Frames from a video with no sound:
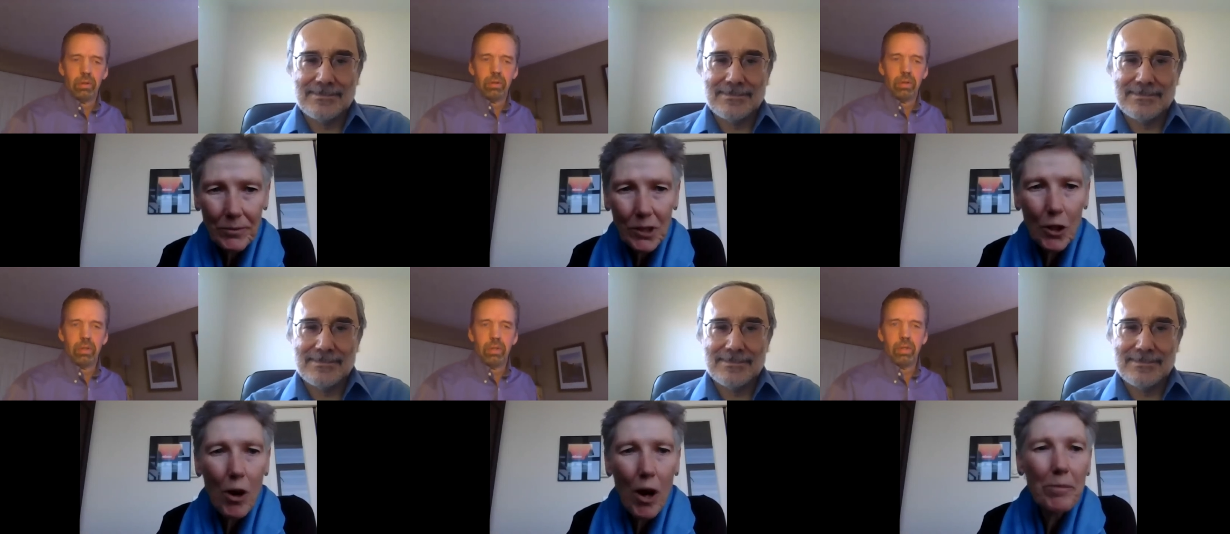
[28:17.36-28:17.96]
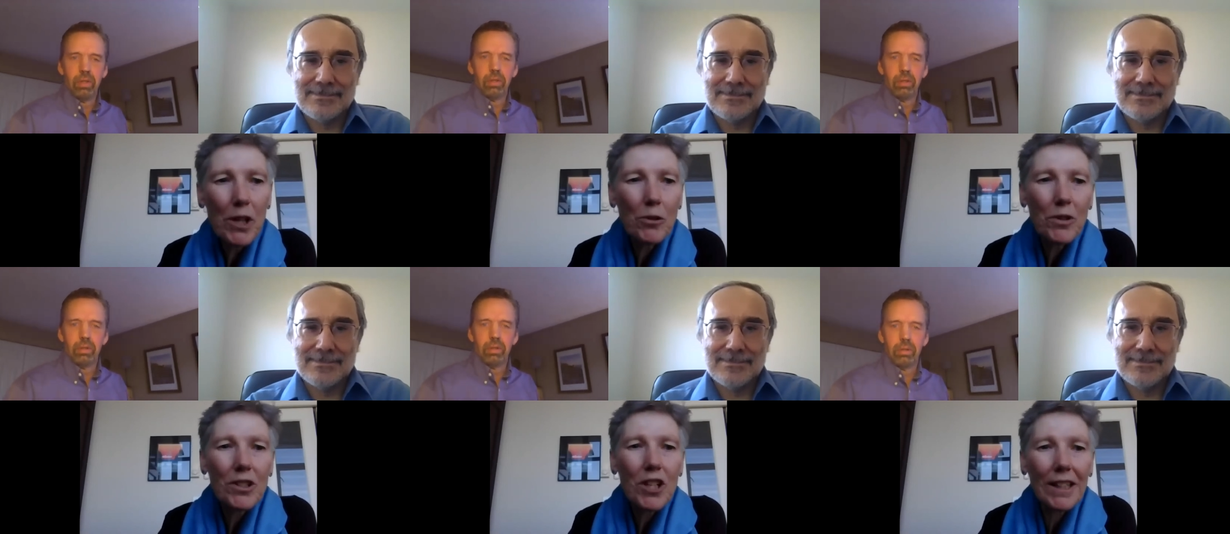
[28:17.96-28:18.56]
Speaker 1: You're on
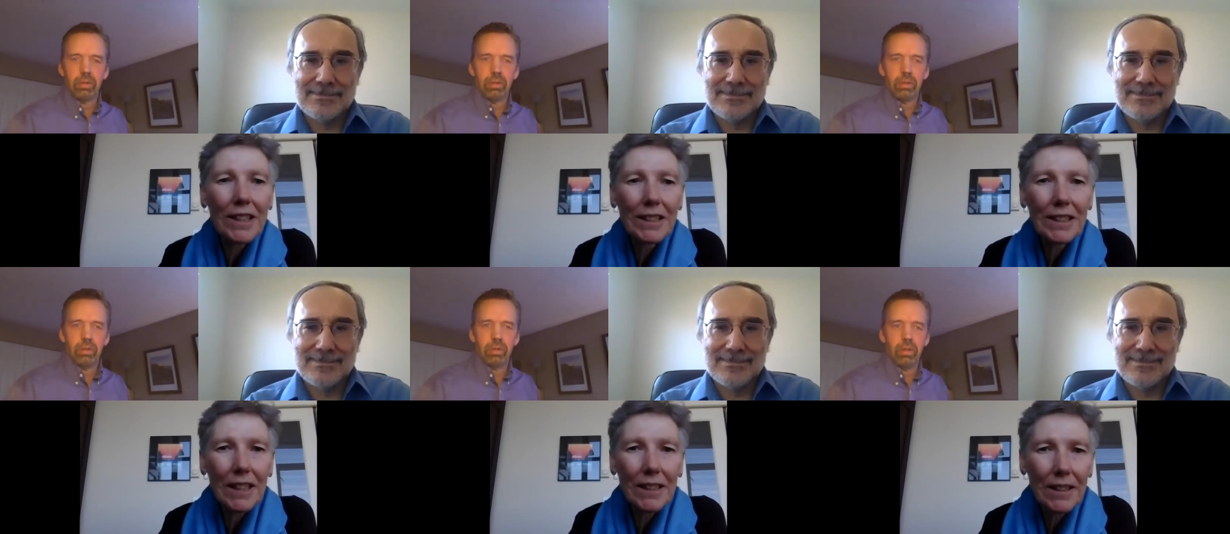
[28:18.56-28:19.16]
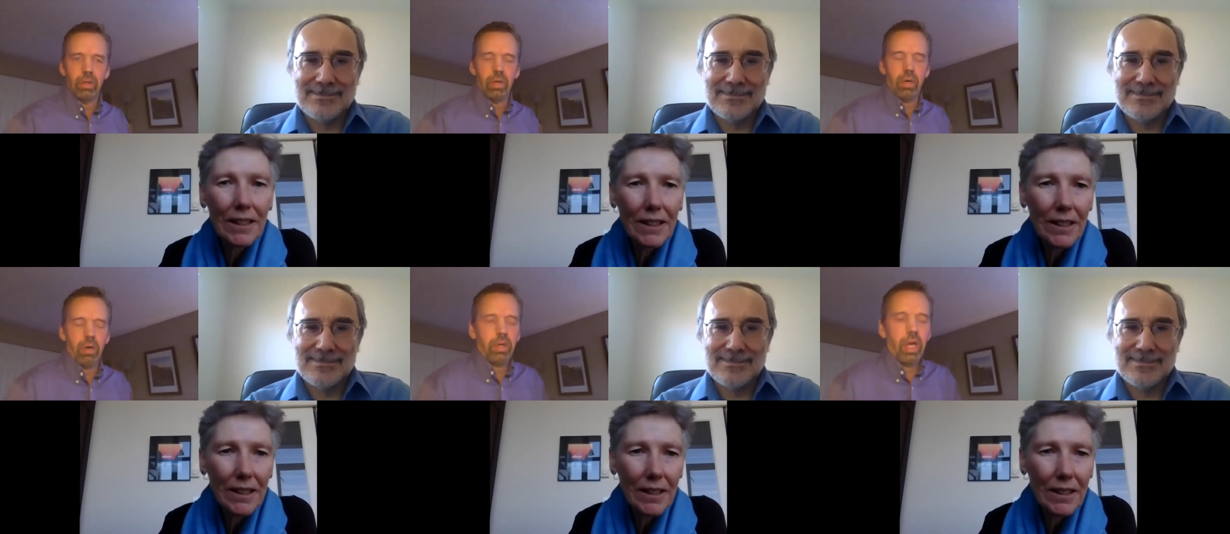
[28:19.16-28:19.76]
mute, Chuck. Yeah.
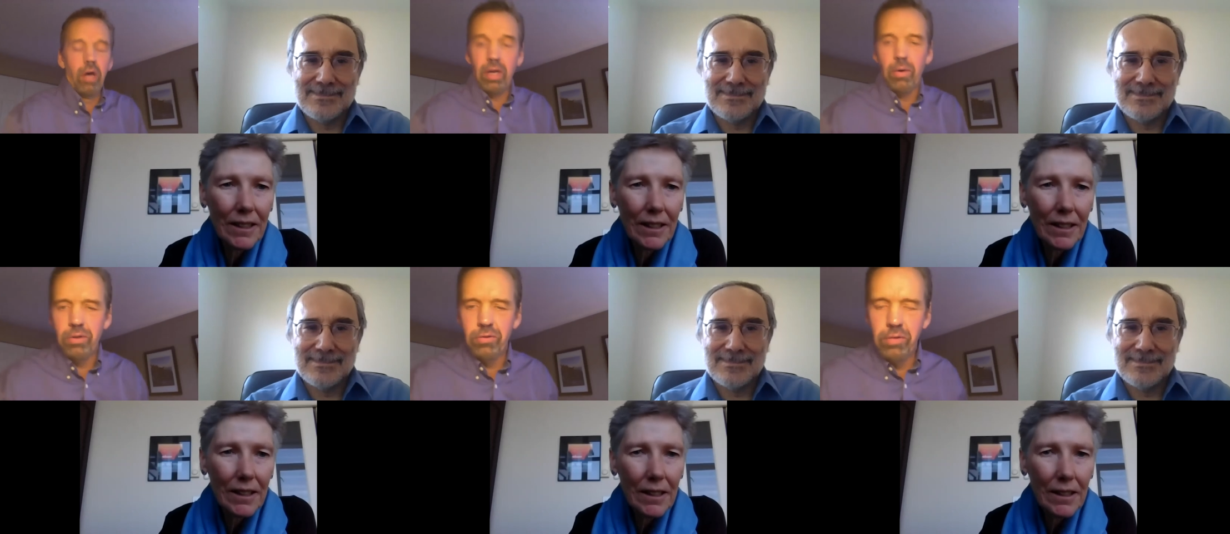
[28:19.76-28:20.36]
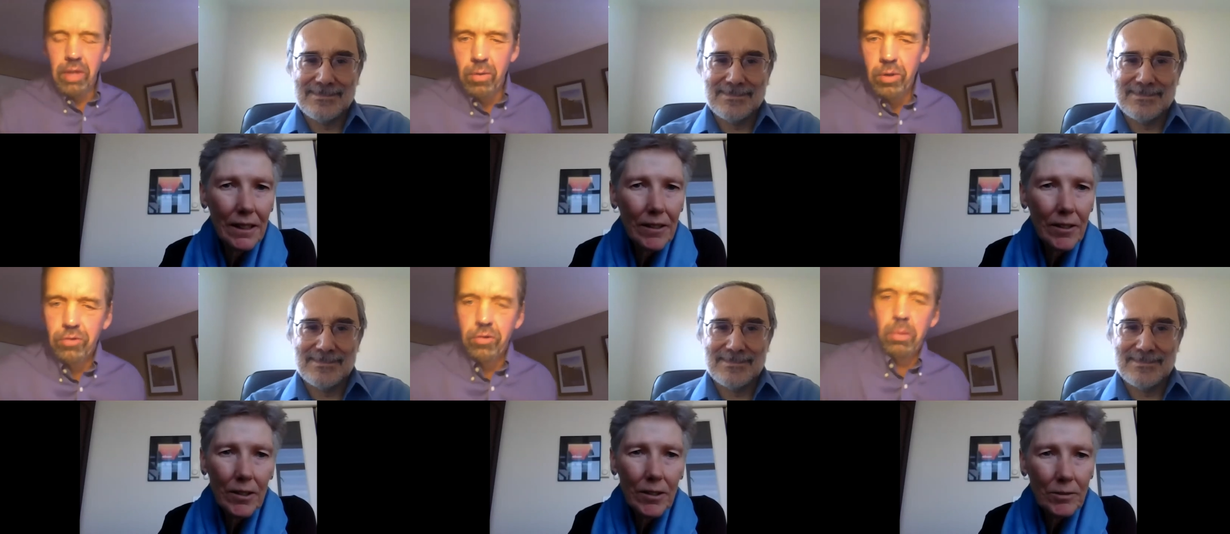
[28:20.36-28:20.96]
Speaker 2: Okay, well, that was that was
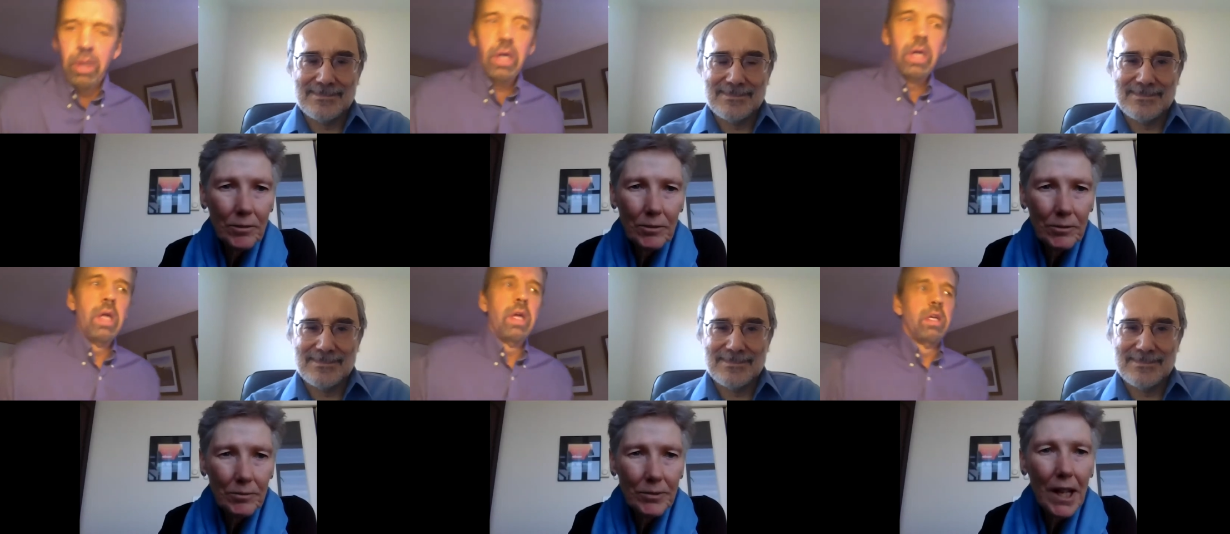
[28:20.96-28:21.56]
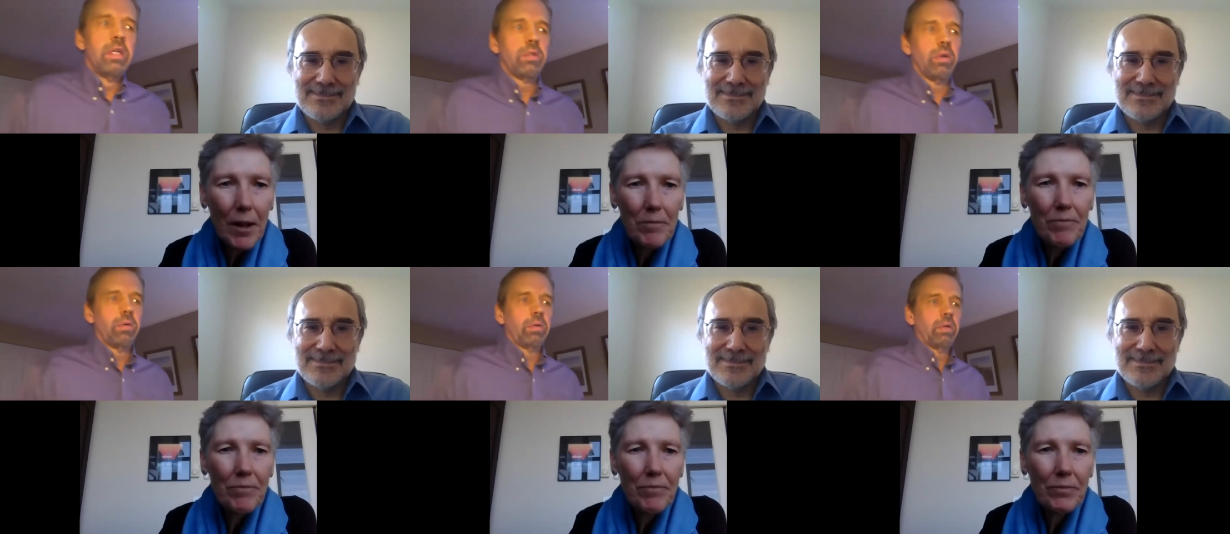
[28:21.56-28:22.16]
for me.
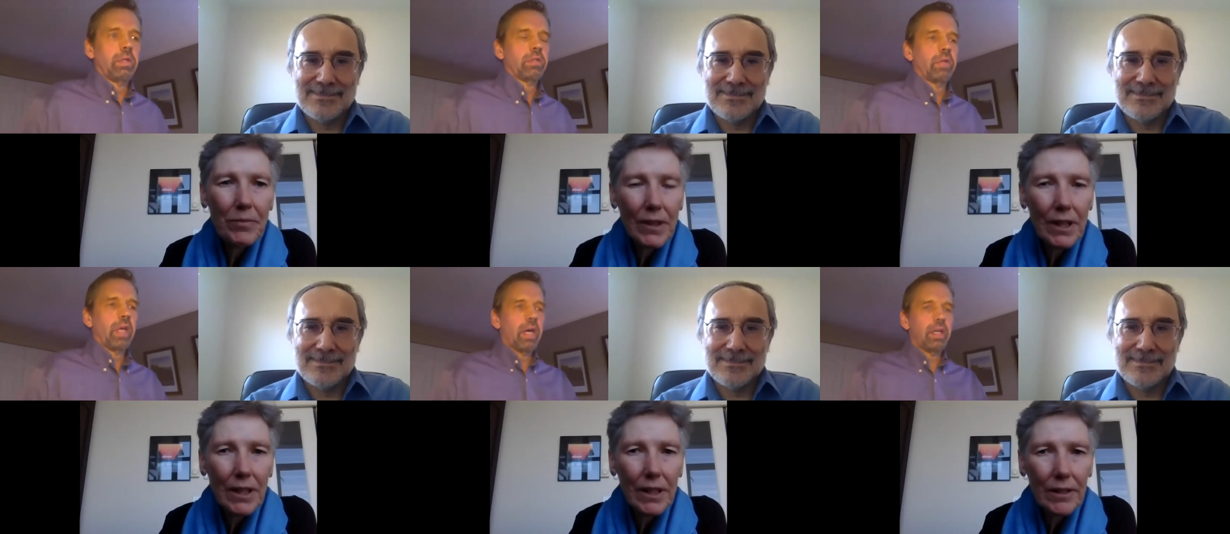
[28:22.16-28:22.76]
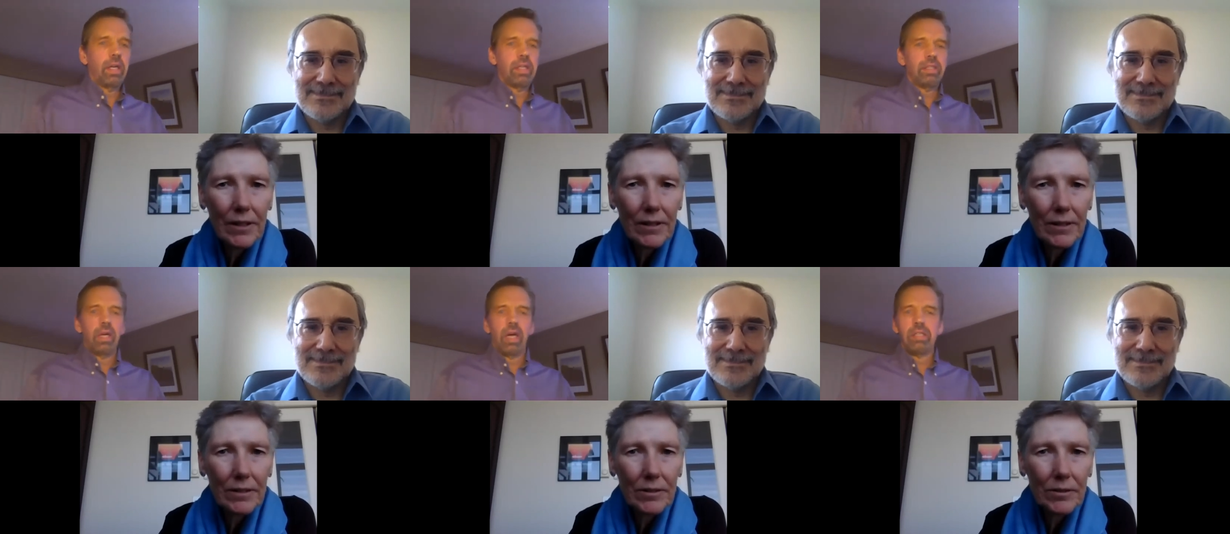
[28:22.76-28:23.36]
So, yeah. So that is
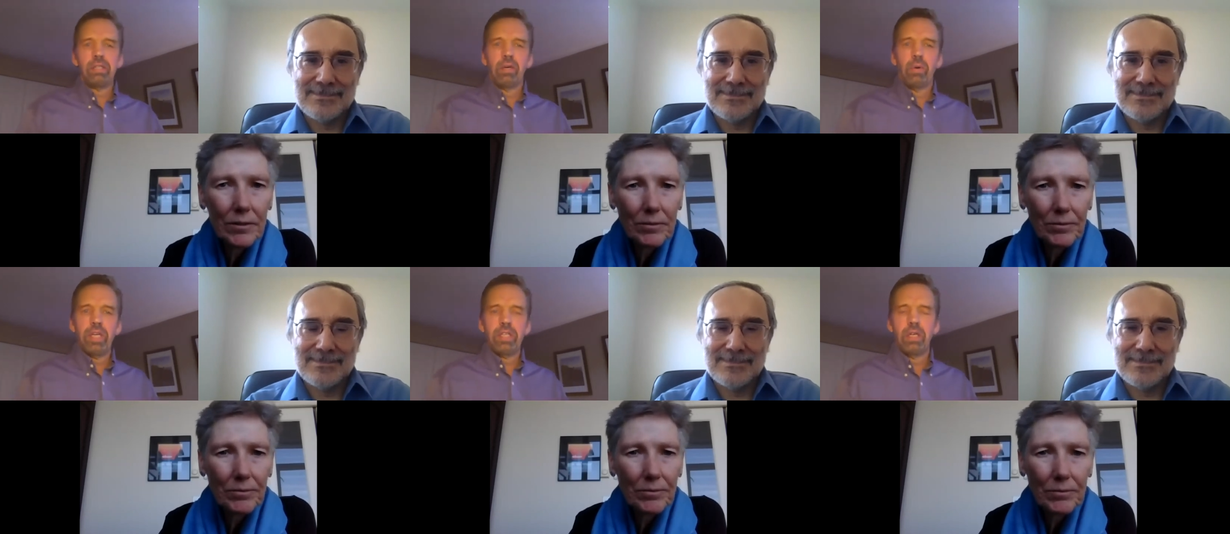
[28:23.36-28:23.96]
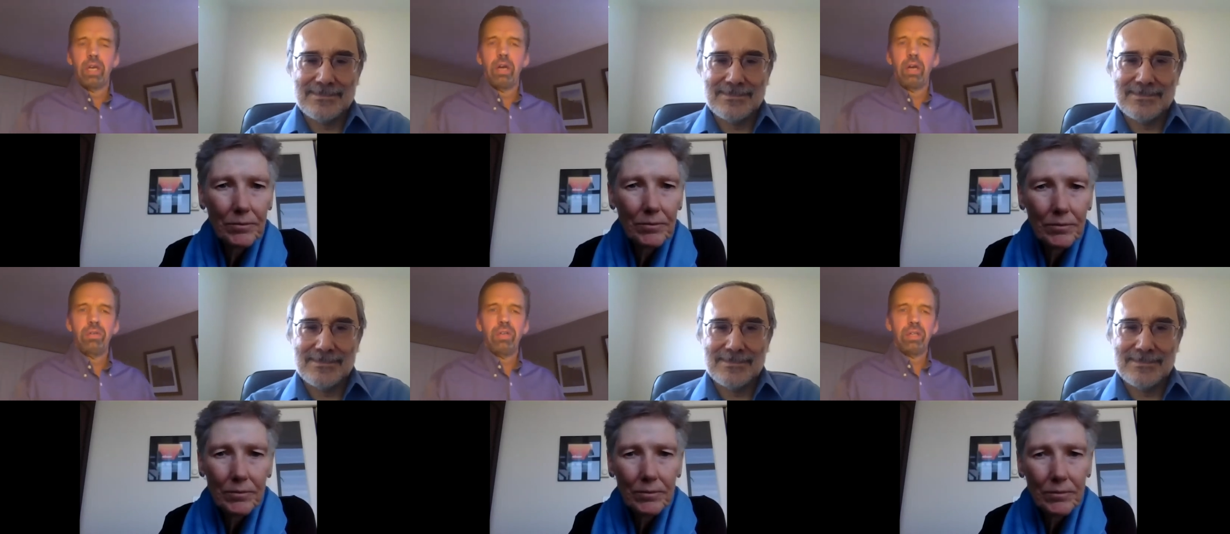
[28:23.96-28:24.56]
an excellent question. I know
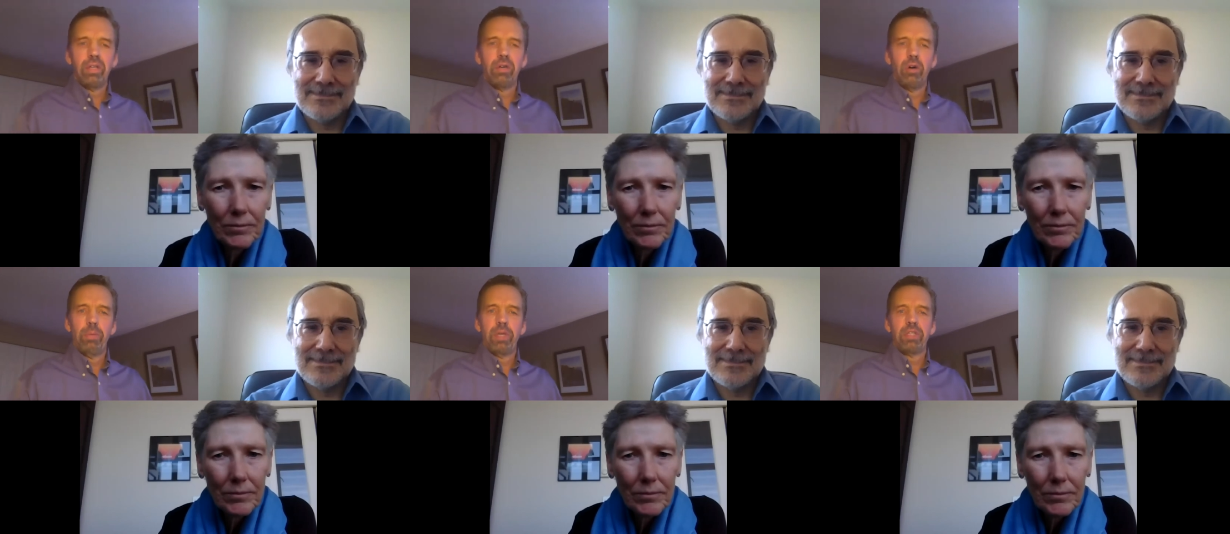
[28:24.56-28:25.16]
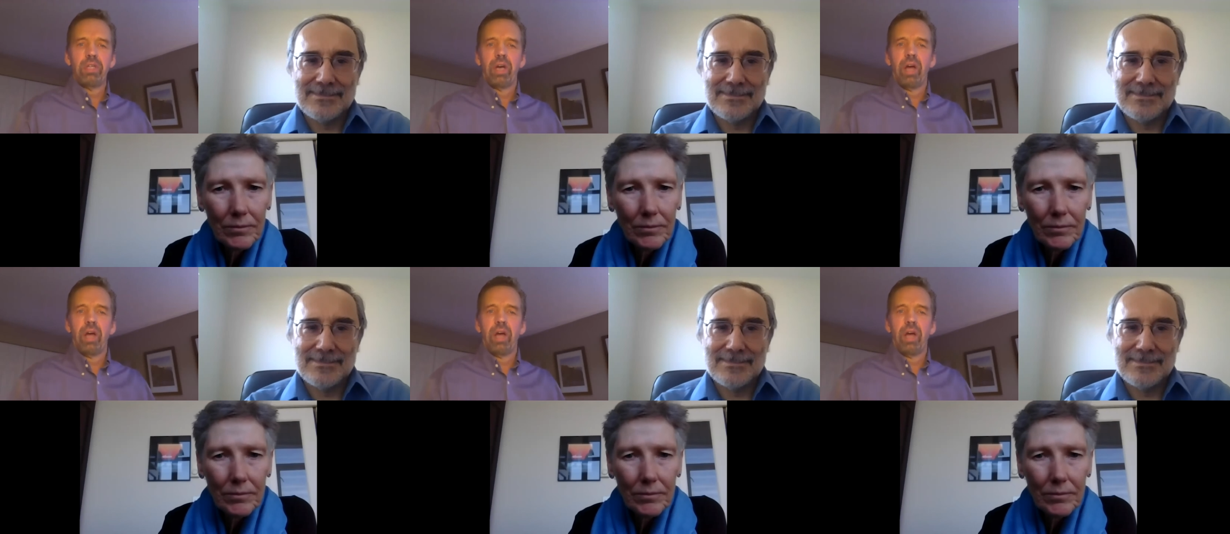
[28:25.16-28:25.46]
Doctor Kopec and I,